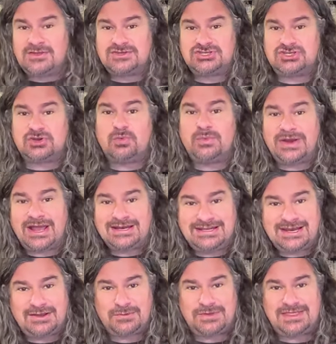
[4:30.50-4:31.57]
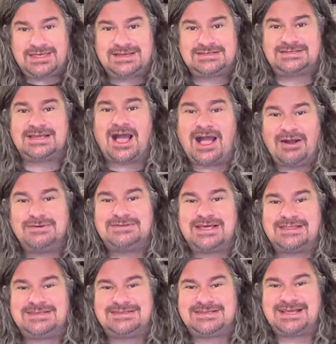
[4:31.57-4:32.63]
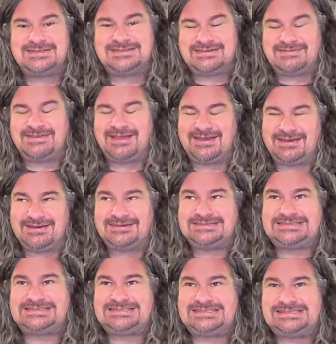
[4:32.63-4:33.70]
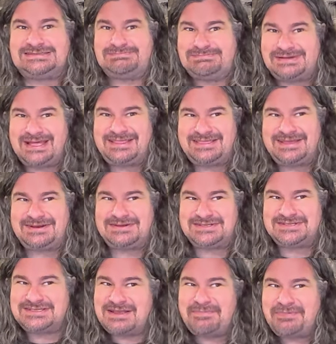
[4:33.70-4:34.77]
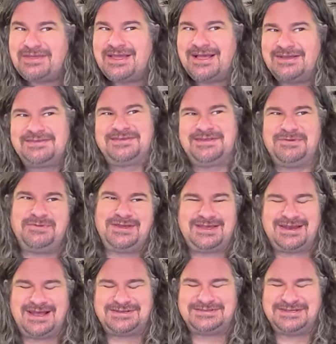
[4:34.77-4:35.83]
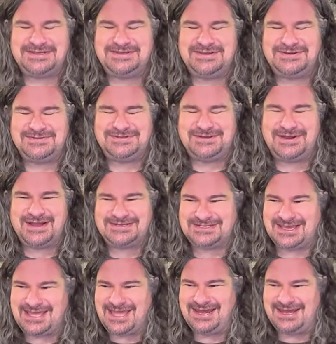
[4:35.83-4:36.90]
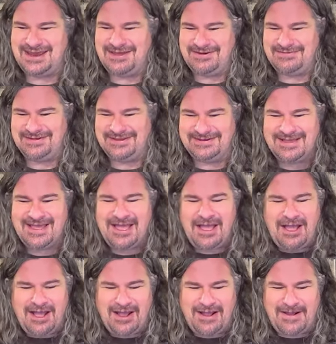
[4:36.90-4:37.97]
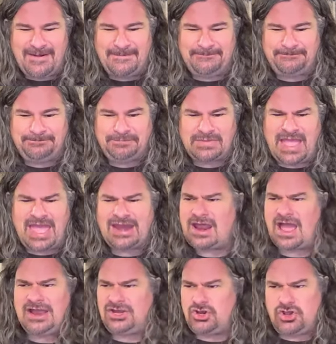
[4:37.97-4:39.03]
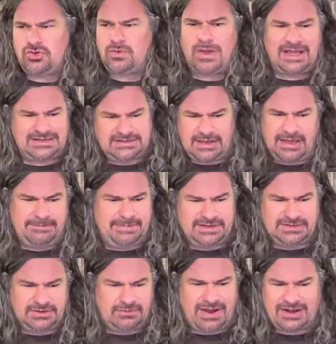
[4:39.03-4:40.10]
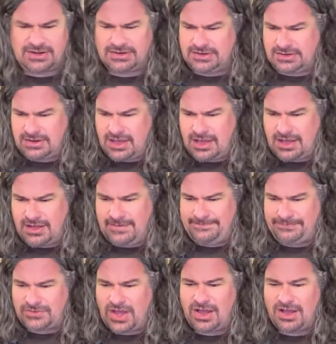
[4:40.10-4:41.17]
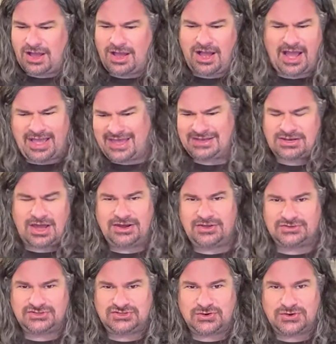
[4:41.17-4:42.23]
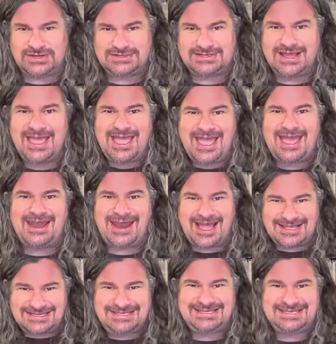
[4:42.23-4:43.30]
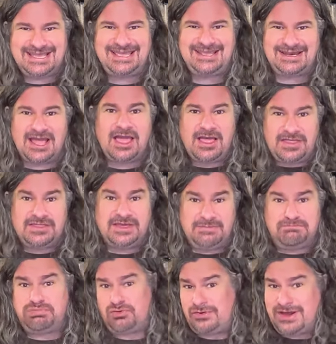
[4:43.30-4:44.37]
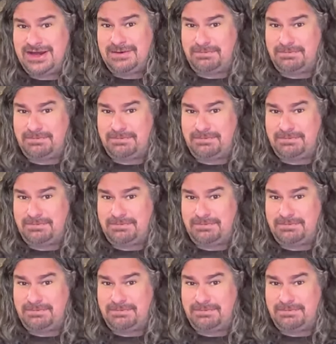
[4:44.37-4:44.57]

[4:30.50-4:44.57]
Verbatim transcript: So when I did it with this, I always had the sense of like, ugh, I bet there's something else that we can actually do to actually get it out of it. Um, and I knew i had been to record um, uh, high-end audio stores, and I'd seen the pretty